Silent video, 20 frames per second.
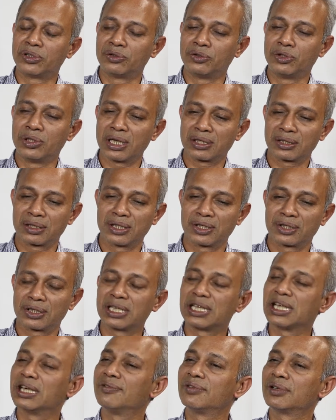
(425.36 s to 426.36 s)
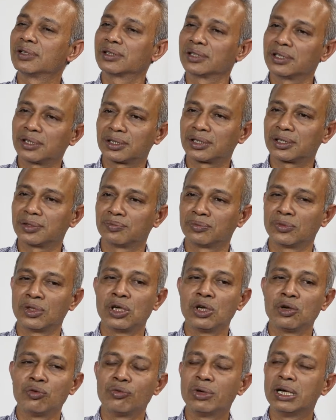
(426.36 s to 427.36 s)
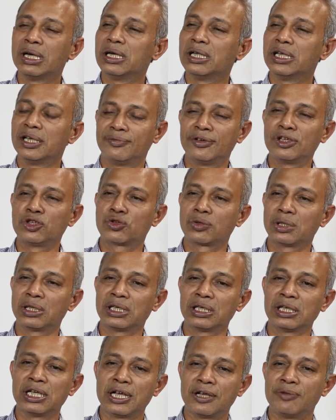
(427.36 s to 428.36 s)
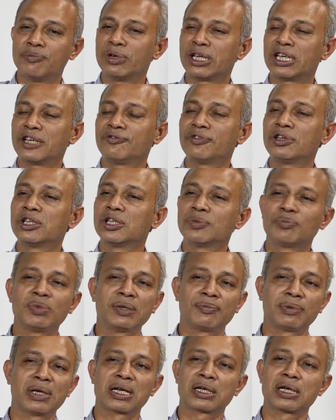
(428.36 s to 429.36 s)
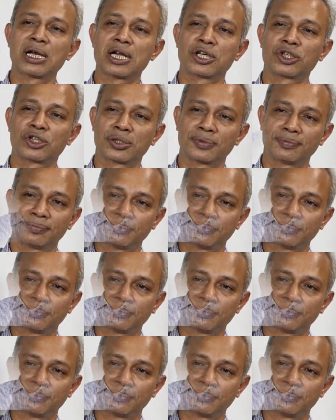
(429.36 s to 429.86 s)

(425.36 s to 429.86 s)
justice delivery system will eventually benefit the people at large.